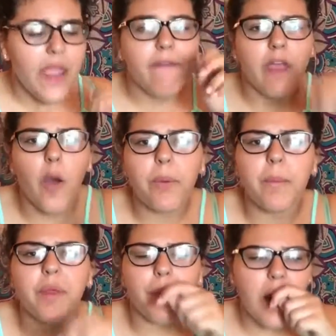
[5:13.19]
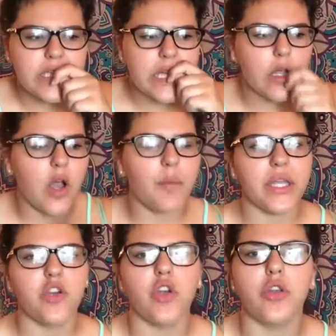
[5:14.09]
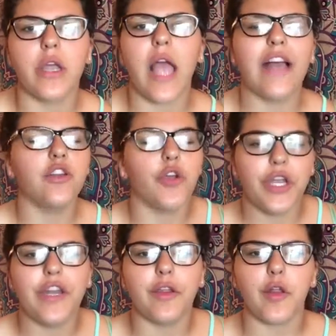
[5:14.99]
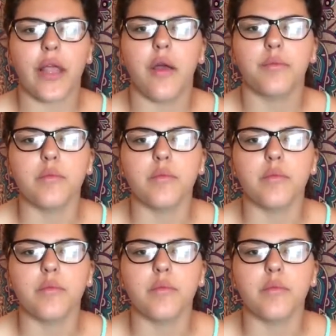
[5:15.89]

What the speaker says: And they open up their mouths and they go, and but you, as they're eating, they're like,